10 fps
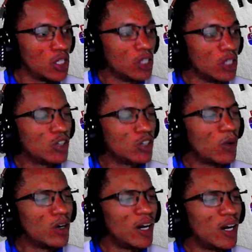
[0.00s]
So
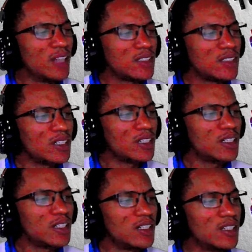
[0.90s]
our answer
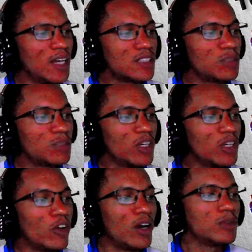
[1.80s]
has to be in
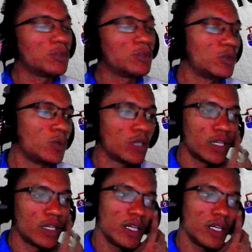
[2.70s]
grams, but we're working
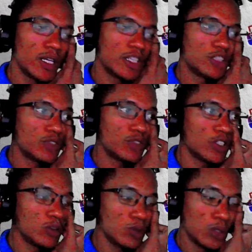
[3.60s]
in kg for now.
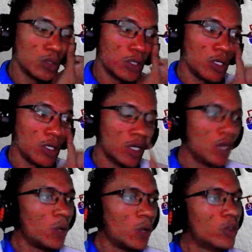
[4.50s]

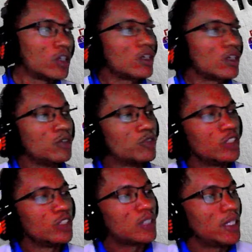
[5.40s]
We could convert
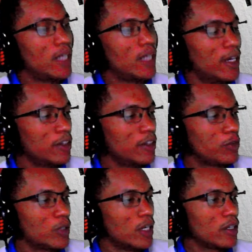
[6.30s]
at the end if we
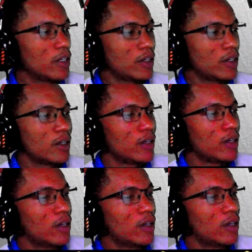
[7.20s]
like.
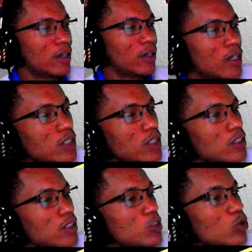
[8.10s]
So this is the
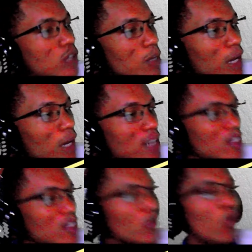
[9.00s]
total mass
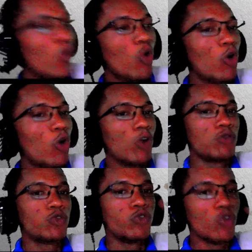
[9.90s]
of all
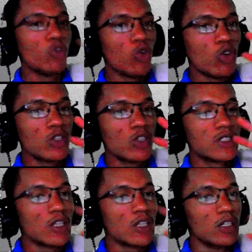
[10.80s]
4
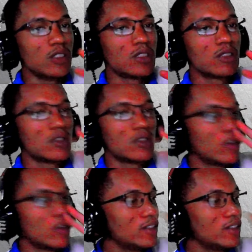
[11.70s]
solids, right?